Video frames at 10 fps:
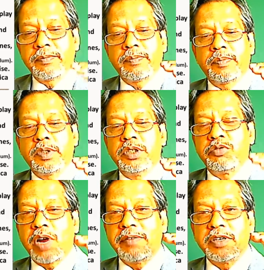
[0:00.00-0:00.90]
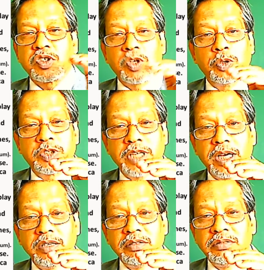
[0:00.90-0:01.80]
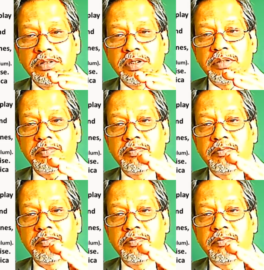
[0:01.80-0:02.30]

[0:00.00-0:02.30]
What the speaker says: but the driver slows down, and